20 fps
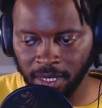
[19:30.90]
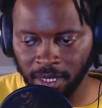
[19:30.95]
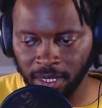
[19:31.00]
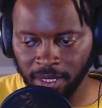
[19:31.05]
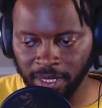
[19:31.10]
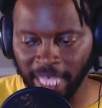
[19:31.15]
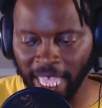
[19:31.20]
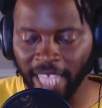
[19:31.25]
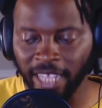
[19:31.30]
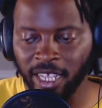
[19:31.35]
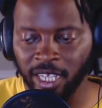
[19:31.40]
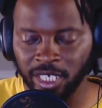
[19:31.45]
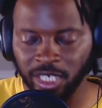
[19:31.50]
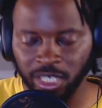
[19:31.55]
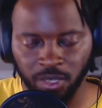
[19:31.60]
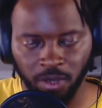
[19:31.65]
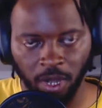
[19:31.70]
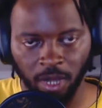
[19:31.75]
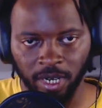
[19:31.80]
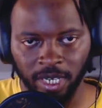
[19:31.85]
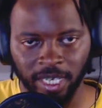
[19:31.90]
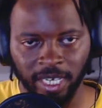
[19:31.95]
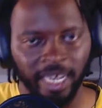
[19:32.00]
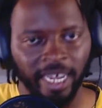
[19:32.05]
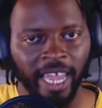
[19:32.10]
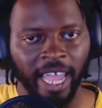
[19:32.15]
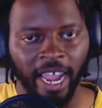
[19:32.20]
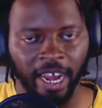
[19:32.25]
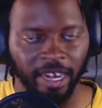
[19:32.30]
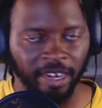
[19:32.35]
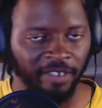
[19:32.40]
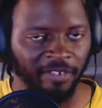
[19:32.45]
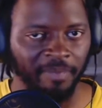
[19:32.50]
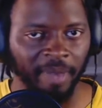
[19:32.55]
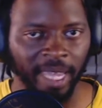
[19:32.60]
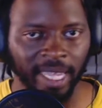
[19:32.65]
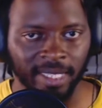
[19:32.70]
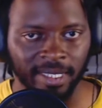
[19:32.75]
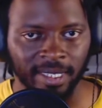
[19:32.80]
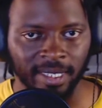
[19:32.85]
they controlling the narrative
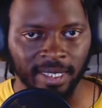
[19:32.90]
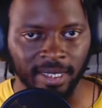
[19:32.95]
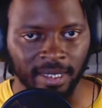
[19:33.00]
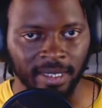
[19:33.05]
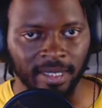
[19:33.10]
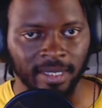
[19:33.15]
basically.